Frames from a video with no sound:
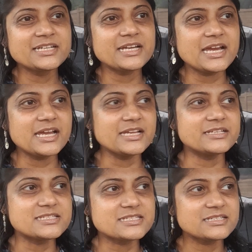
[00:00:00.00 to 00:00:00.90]

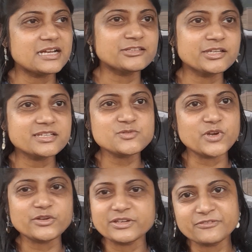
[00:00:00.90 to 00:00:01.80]
and I think it's
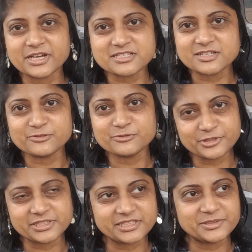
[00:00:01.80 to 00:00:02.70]
very effective,
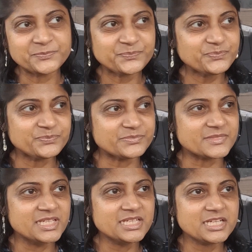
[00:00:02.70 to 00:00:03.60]
really. And
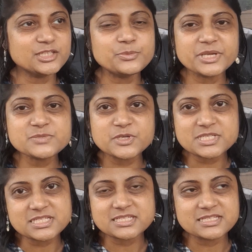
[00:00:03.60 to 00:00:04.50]
the baseball
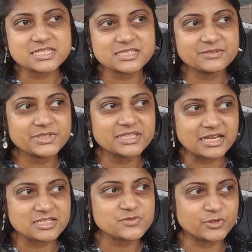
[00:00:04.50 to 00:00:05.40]
season doesn't even
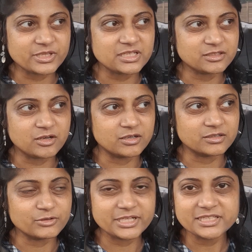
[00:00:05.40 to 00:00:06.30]
last for that
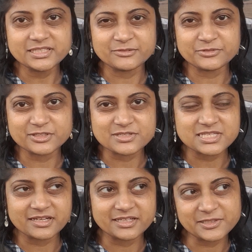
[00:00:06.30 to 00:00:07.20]
long, right? It feels
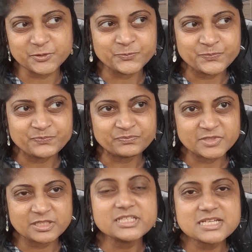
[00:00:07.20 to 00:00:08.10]
like
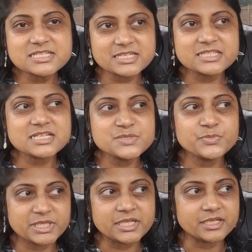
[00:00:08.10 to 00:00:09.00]
it does
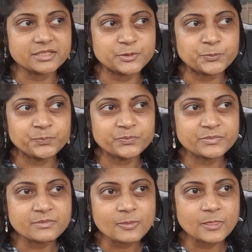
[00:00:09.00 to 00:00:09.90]
begin
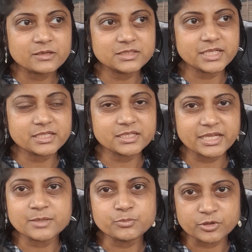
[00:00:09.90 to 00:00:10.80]
like
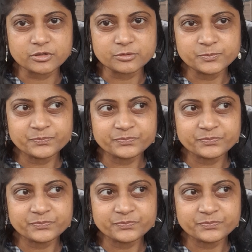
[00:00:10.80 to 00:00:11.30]
April.